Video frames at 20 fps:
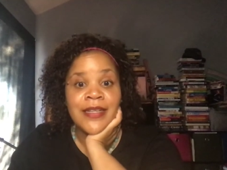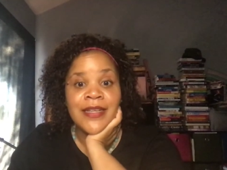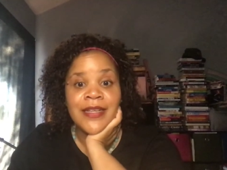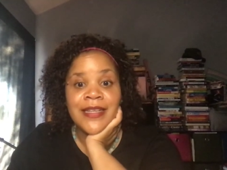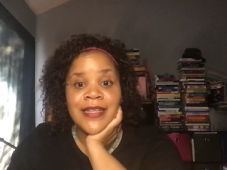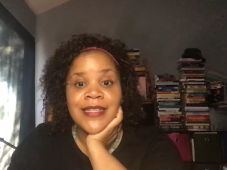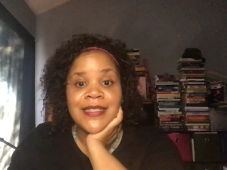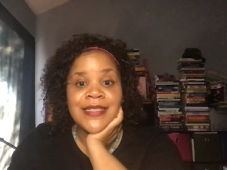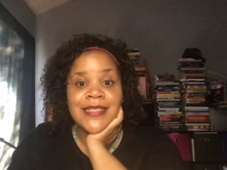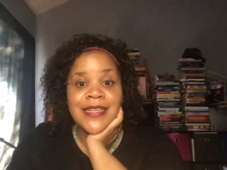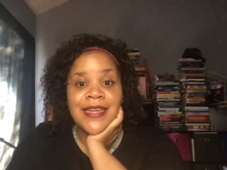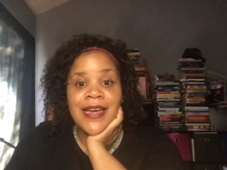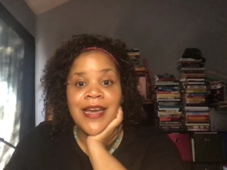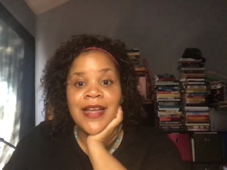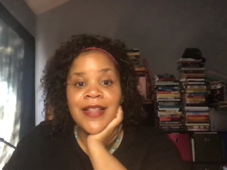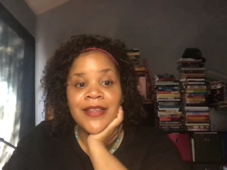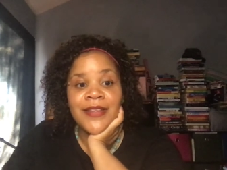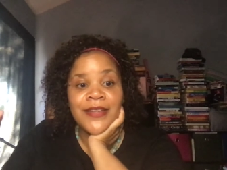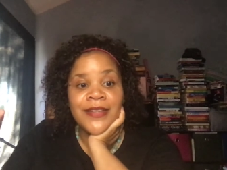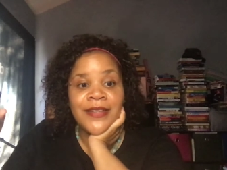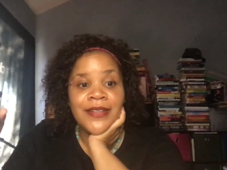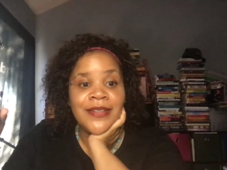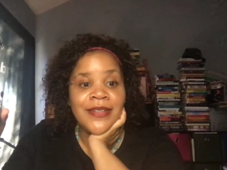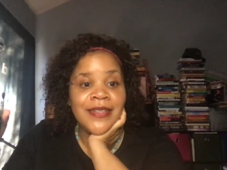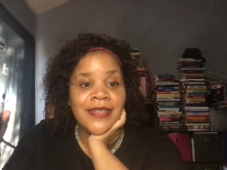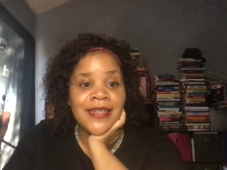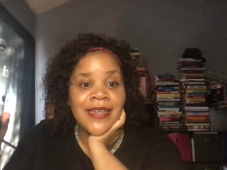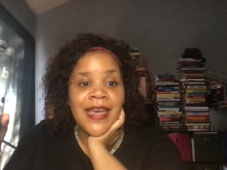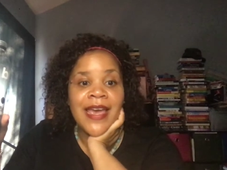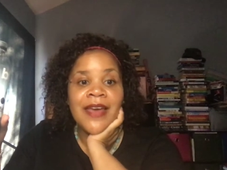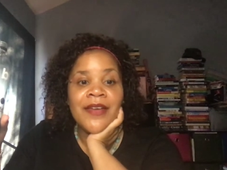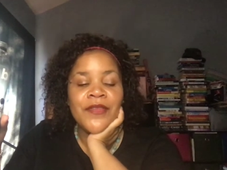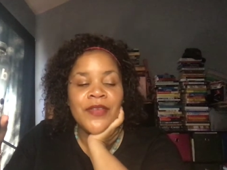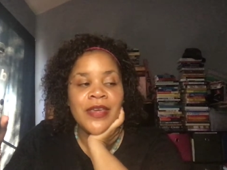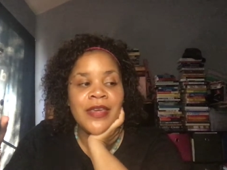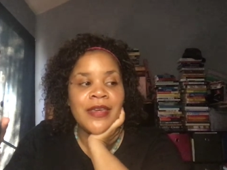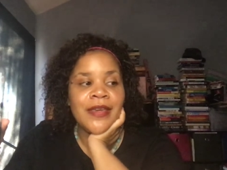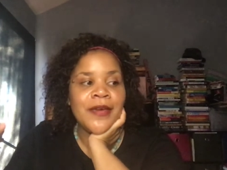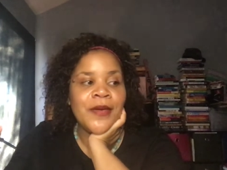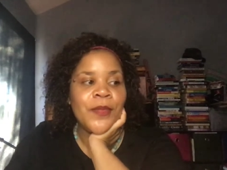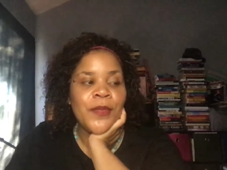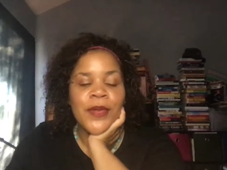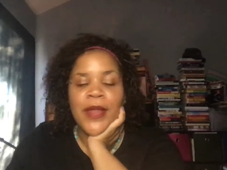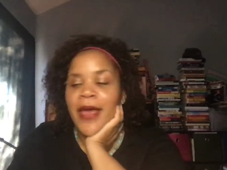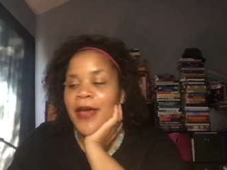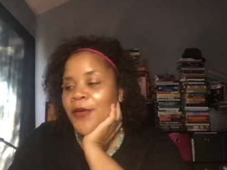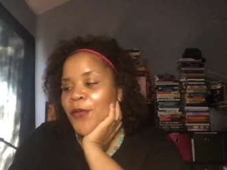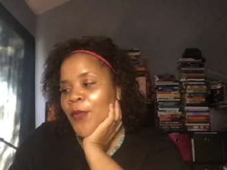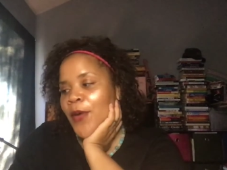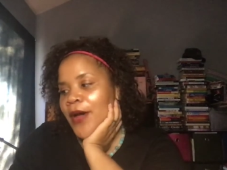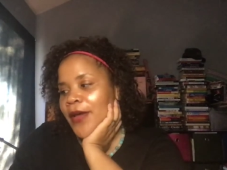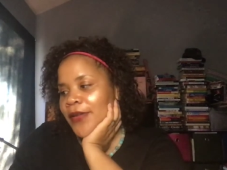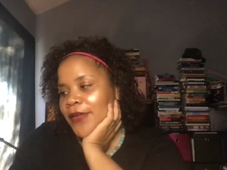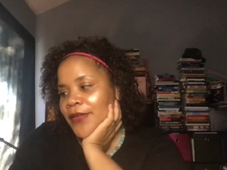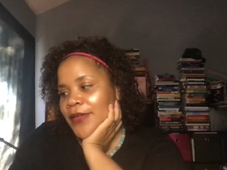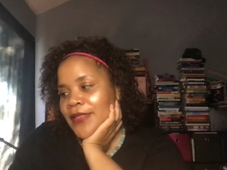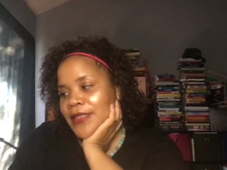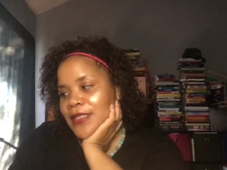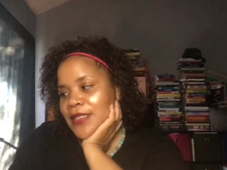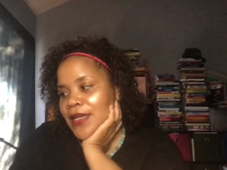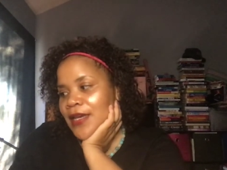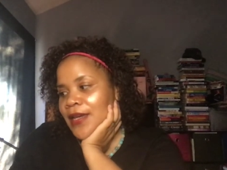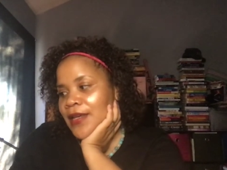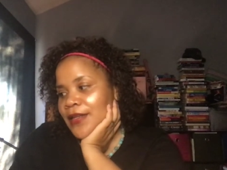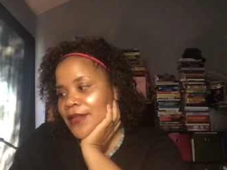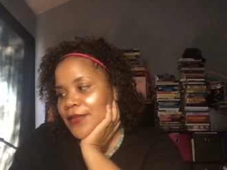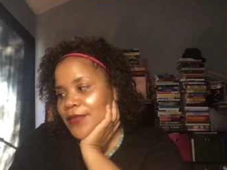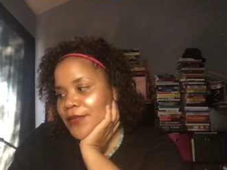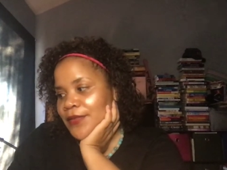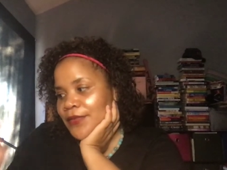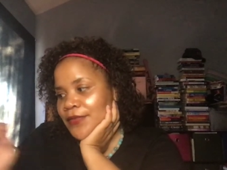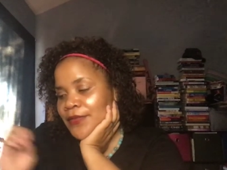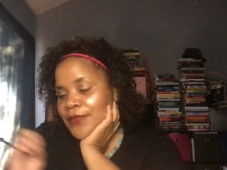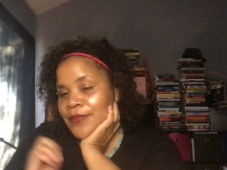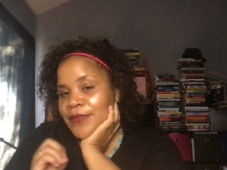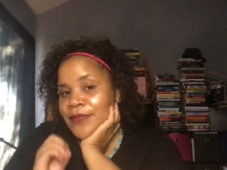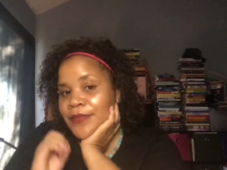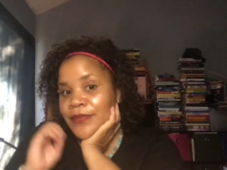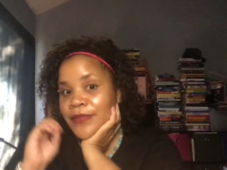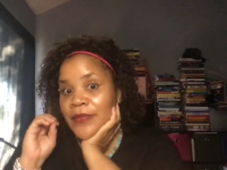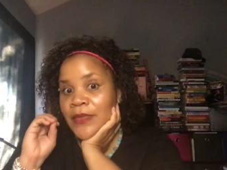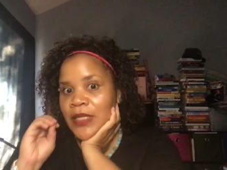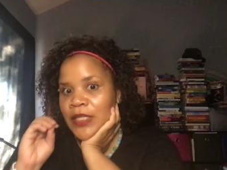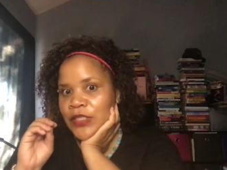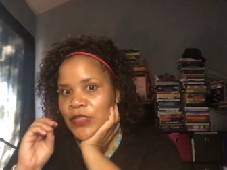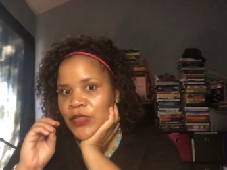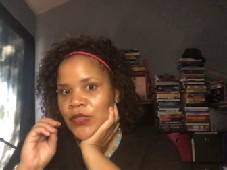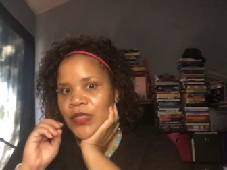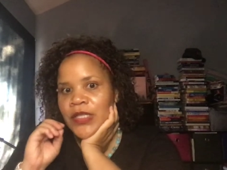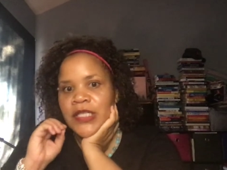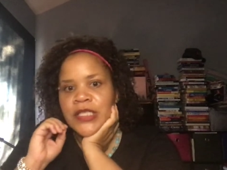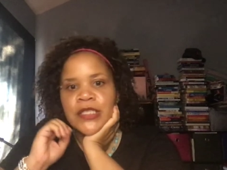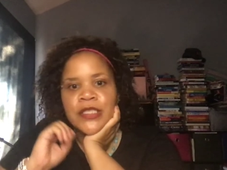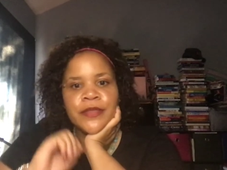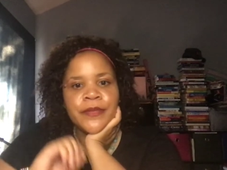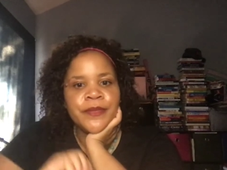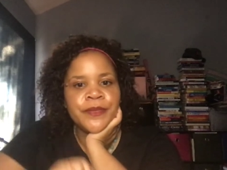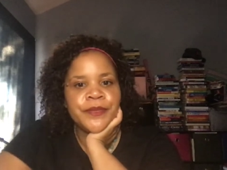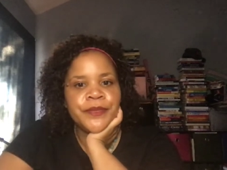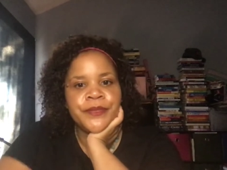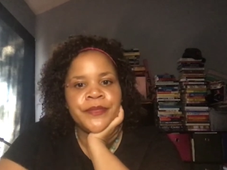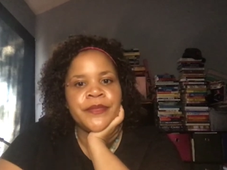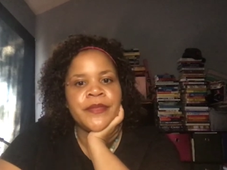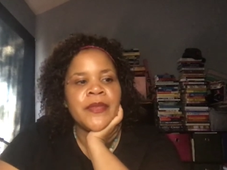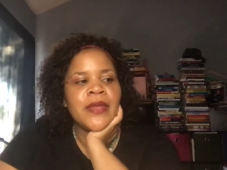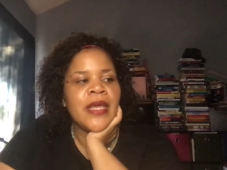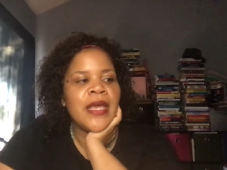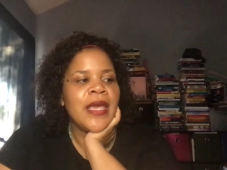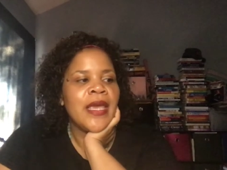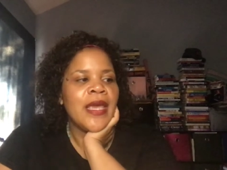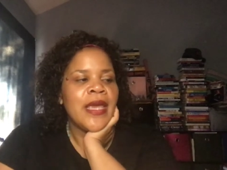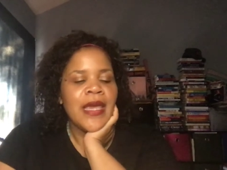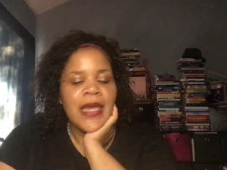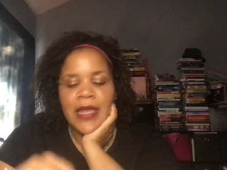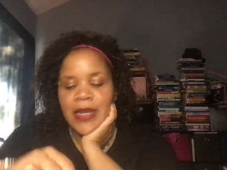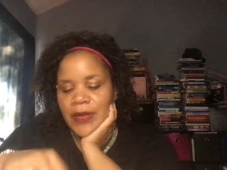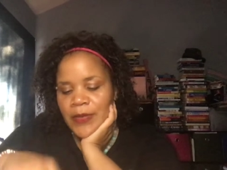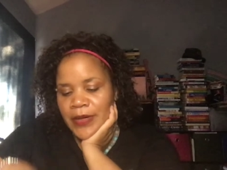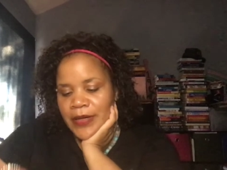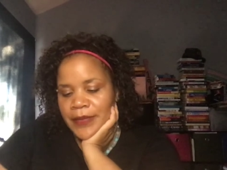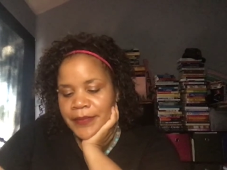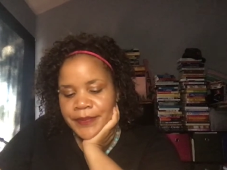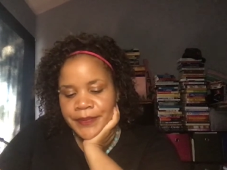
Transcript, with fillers: because the color having black water is kind of strange. Anyway,